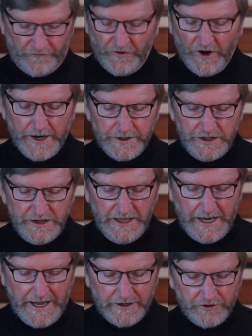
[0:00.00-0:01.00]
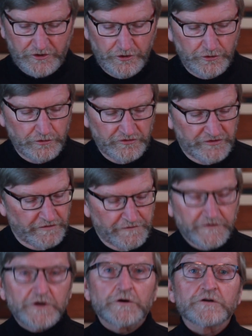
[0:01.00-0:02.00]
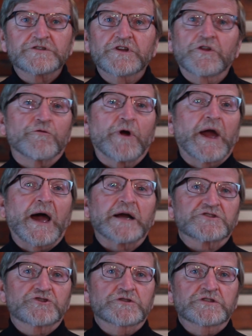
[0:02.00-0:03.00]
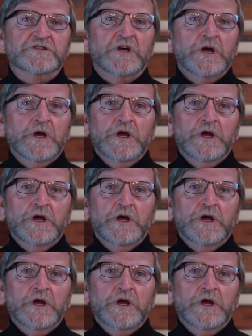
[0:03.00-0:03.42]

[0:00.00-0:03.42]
finding the attitudes, the fears, and the reactions